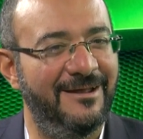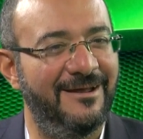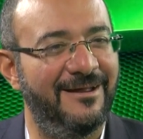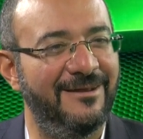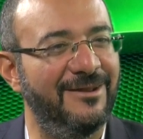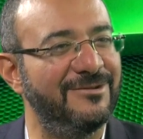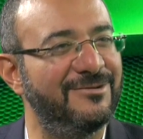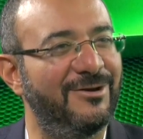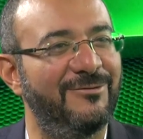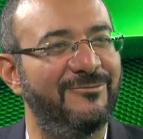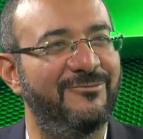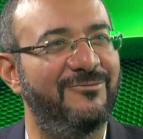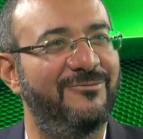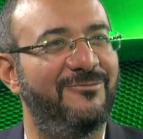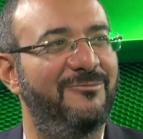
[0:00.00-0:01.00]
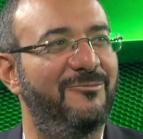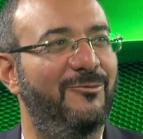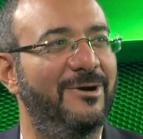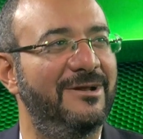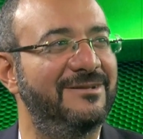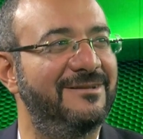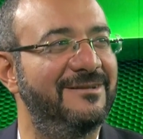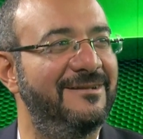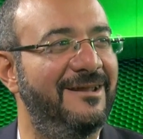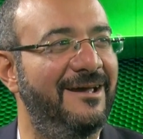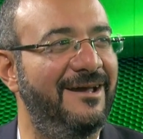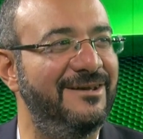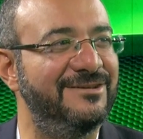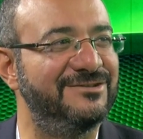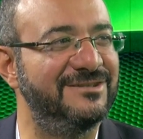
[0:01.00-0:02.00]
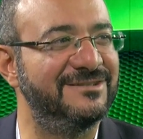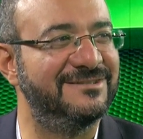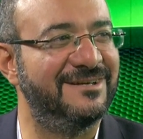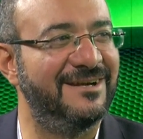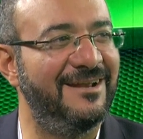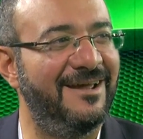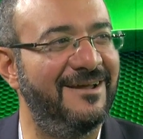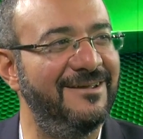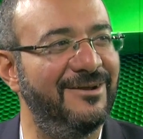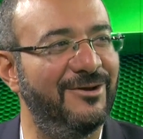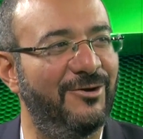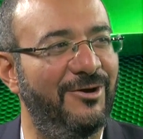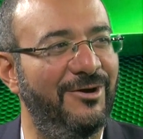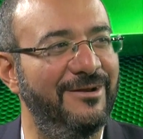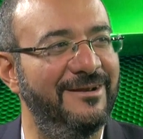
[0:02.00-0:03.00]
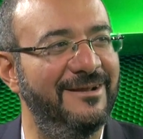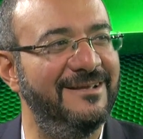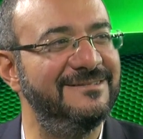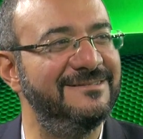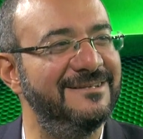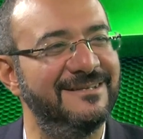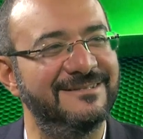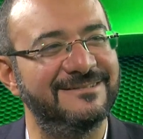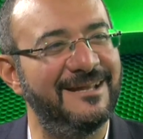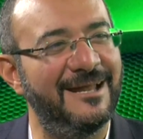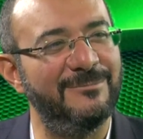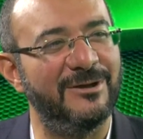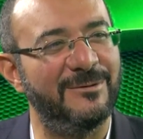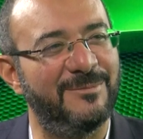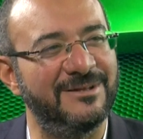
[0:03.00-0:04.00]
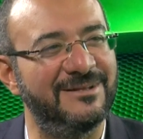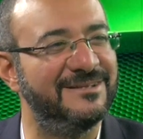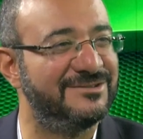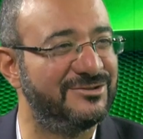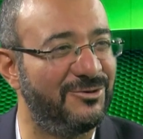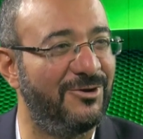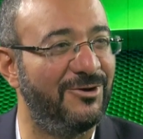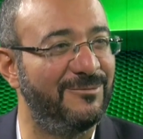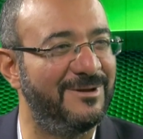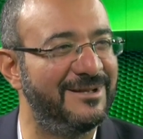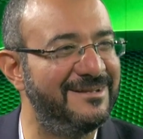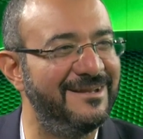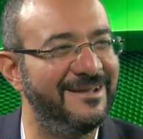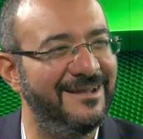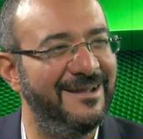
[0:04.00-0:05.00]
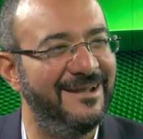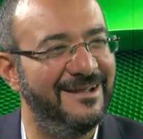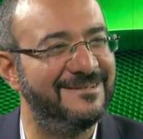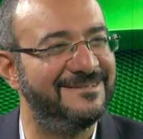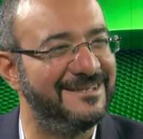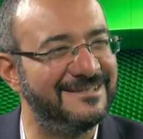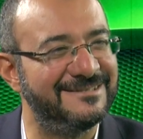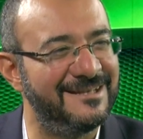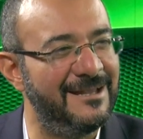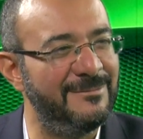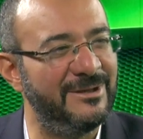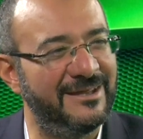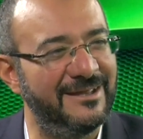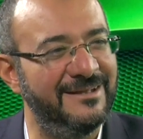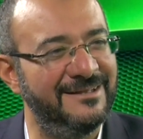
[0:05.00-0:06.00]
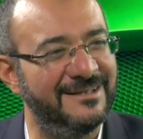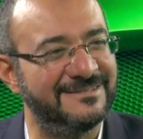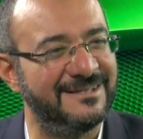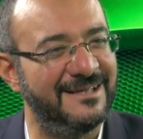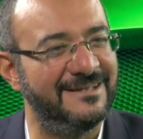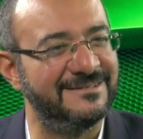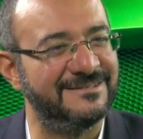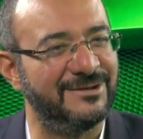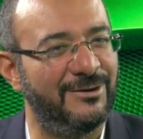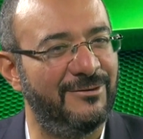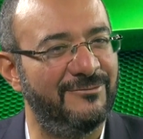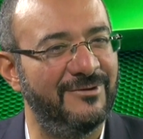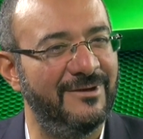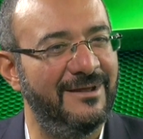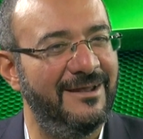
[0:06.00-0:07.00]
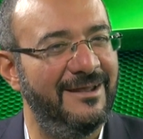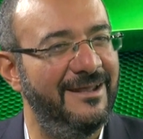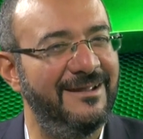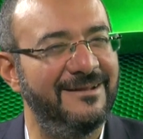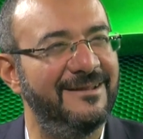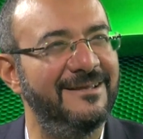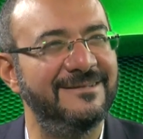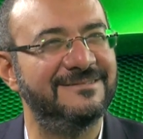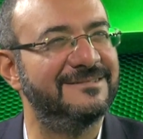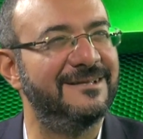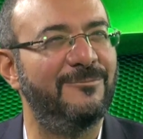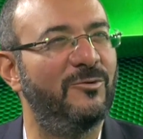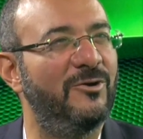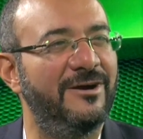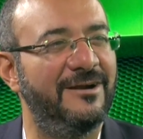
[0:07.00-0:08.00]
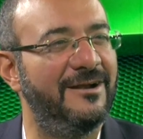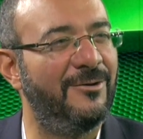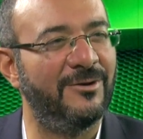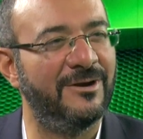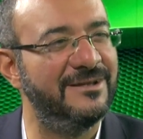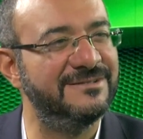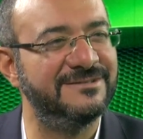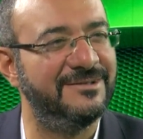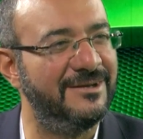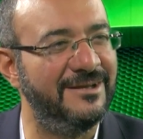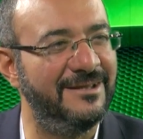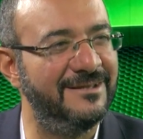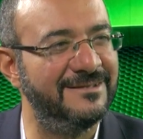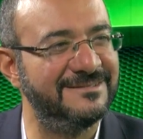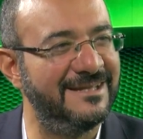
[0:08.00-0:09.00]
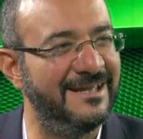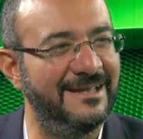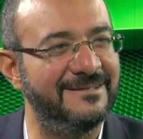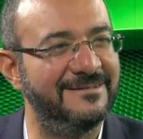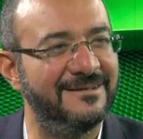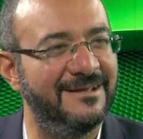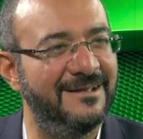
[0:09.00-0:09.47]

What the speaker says: A lot of what Daesh is relying on is Islamic, but it's wrong. But it's Islamic in the sense of it is somewhere in our history said